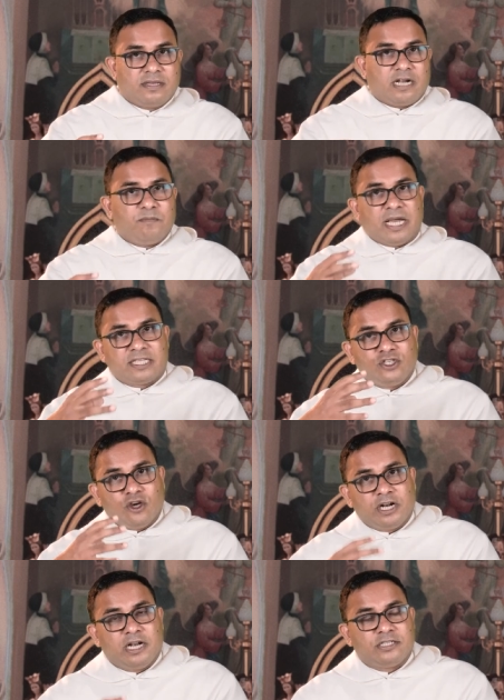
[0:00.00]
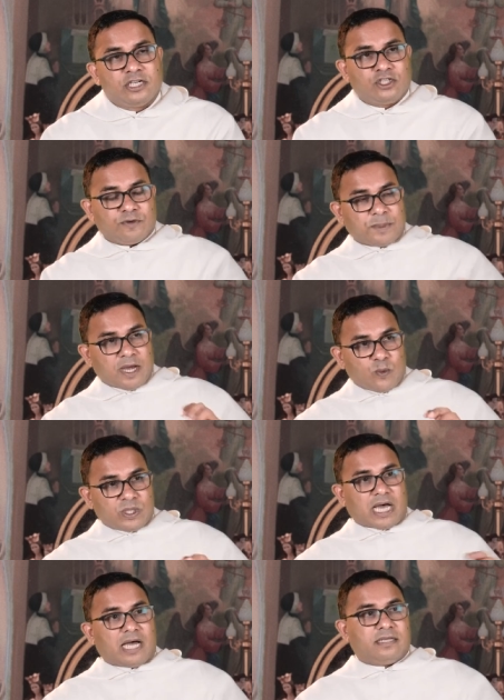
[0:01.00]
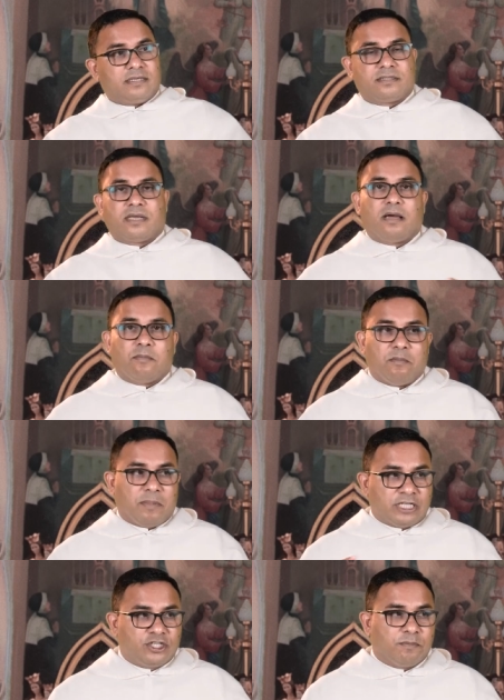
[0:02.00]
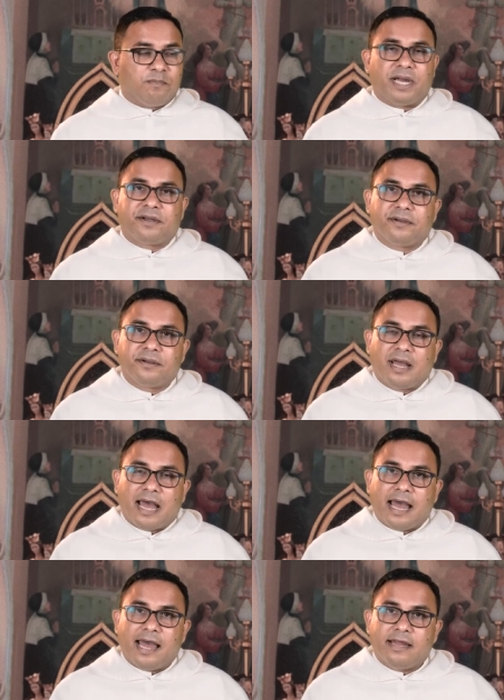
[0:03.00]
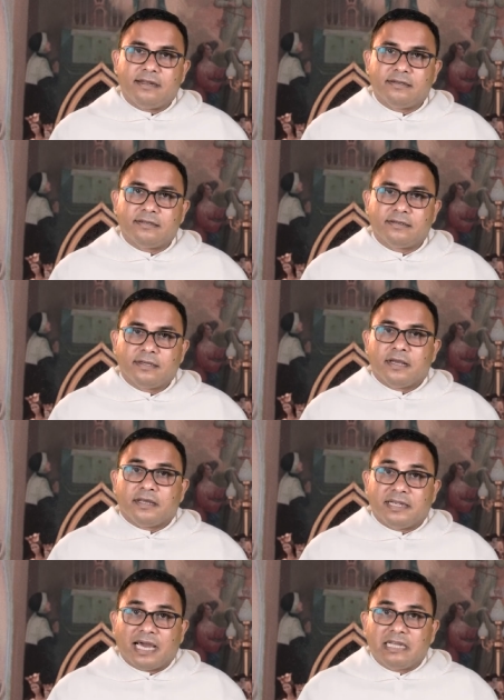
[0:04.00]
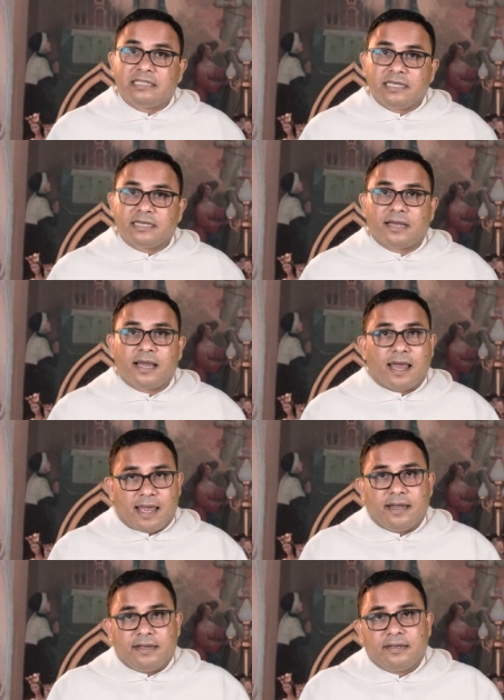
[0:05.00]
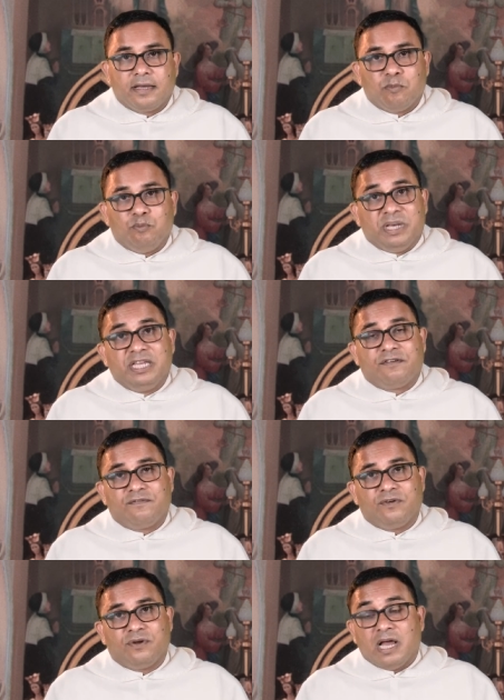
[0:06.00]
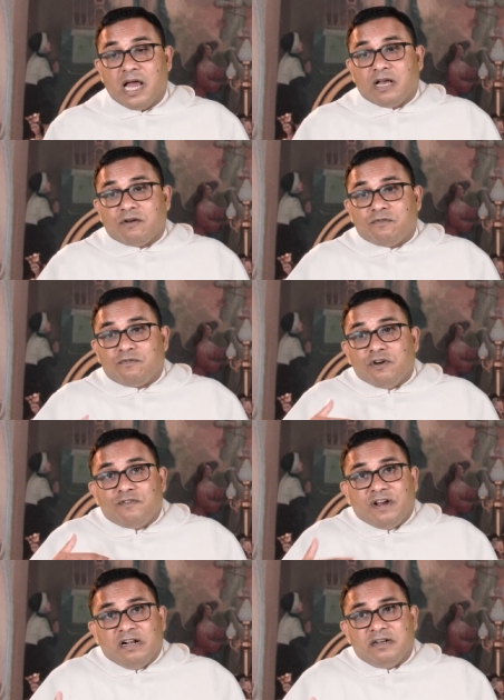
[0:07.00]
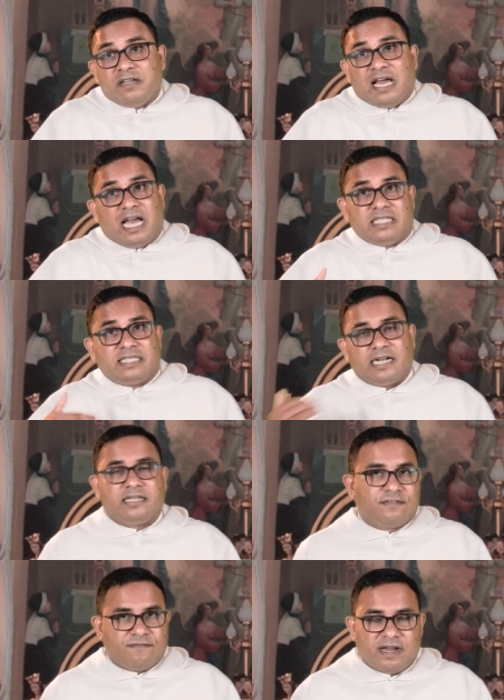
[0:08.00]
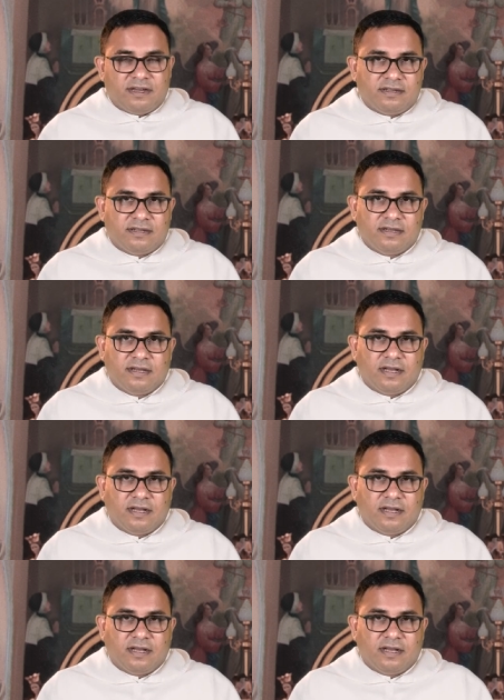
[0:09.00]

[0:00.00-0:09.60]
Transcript: that makes your relationship with others much better and realistic and meaningful, fulfilled and satisfied.